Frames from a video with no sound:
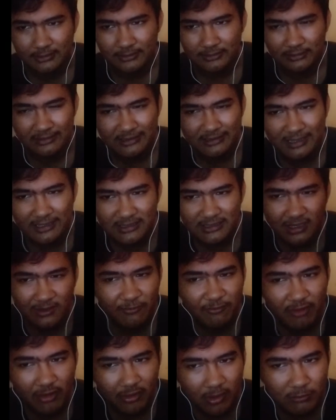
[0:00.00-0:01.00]
Teaching
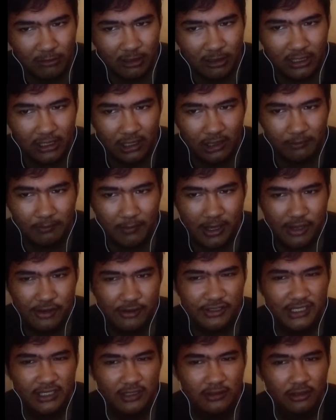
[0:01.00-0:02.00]
vocabulary by
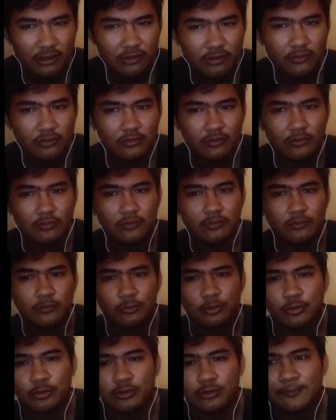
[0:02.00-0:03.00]
using run to
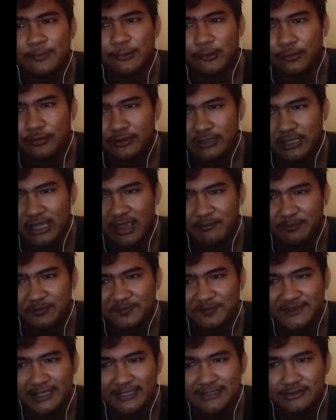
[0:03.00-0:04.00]
the board game
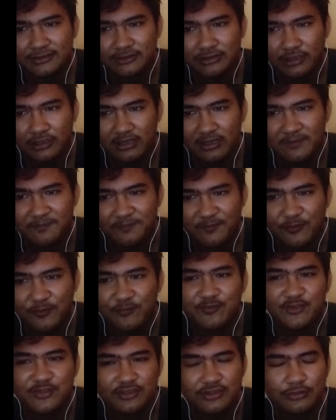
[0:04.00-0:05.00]
does not improve
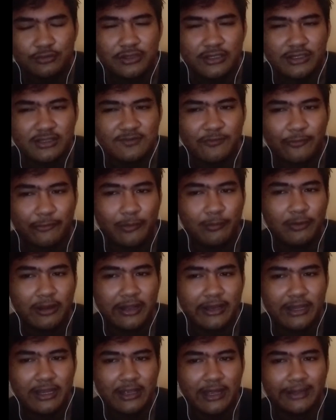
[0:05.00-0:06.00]
students'
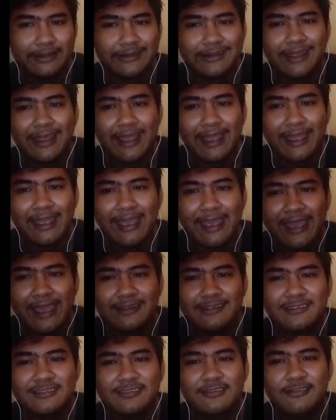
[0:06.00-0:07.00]
vocabulary at
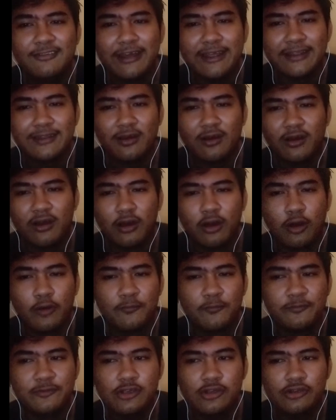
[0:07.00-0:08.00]
8th grade of
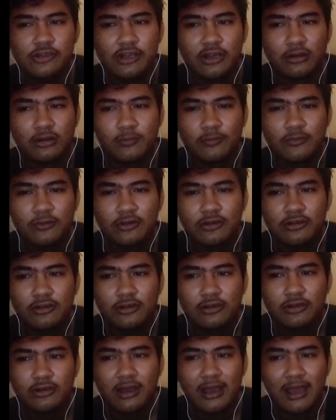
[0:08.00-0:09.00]
junior
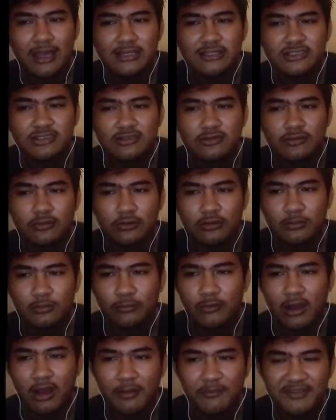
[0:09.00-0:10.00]
high school
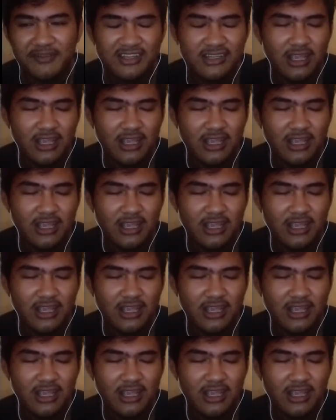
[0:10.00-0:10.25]
Muhammadiyah.